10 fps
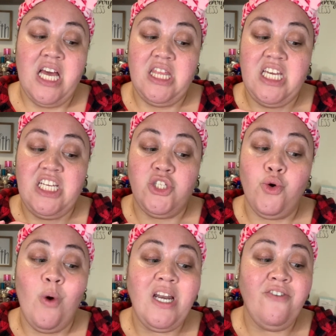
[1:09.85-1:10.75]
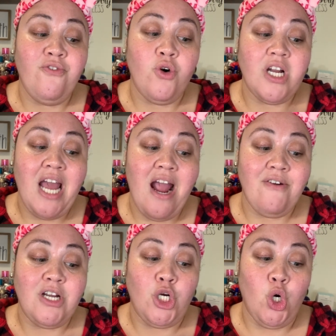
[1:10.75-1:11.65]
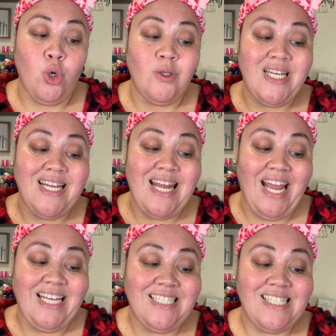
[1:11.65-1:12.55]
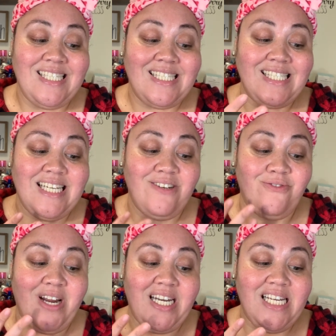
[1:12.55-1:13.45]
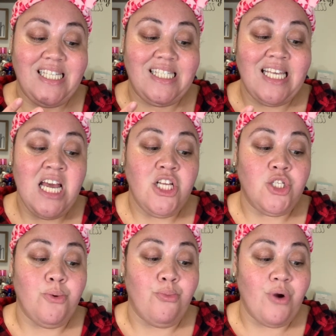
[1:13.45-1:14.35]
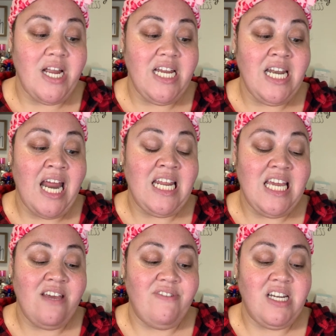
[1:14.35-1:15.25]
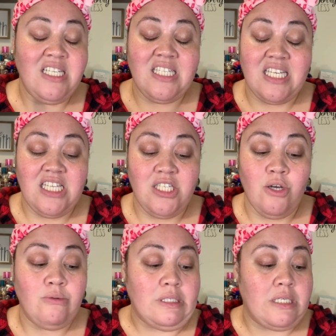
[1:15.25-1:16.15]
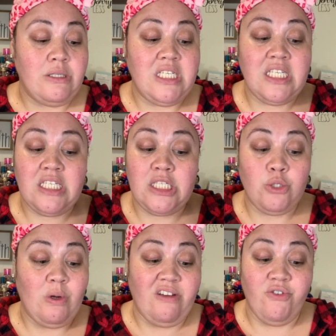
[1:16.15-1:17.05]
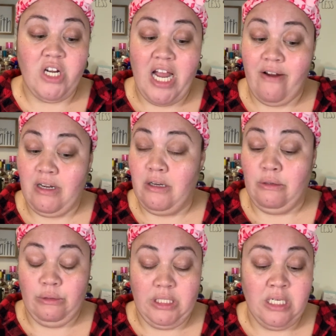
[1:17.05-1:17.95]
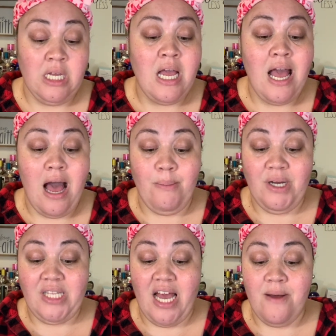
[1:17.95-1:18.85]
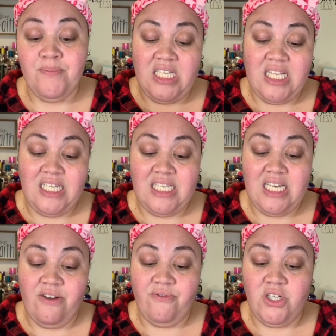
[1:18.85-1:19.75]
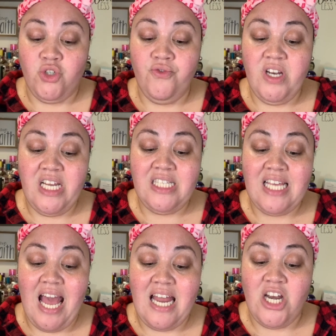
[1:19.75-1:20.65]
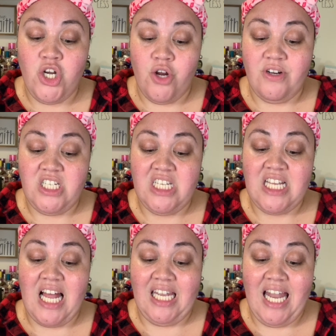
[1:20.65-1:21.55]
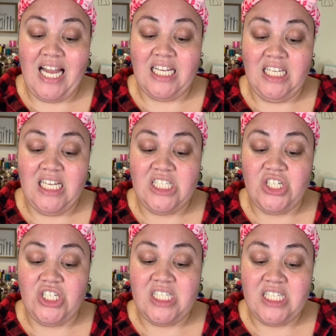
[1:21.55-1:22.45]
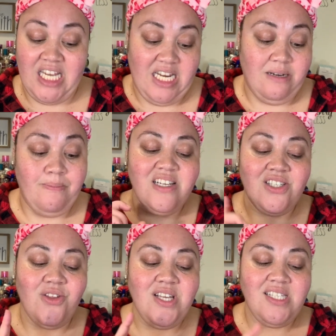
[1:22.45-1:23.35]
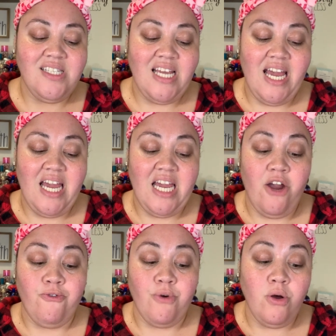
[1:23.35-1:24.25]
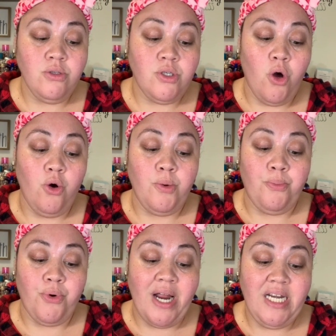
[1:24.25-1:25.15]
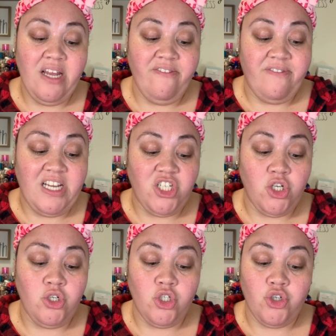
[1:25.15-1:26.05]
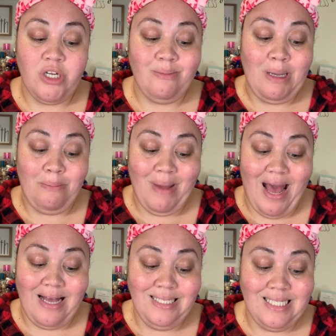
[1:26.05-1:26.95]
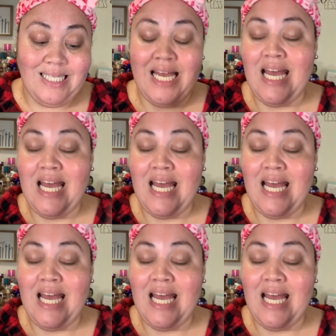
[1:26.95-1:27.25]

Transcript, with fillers: The 24 karat gold enhances skin radiance to brighten and even skin tone. So this is 24 karat gold. How about that? It says it rejuvenates and nourishes a lackluster skin. So this is a rose gold brightening facial treatment mask.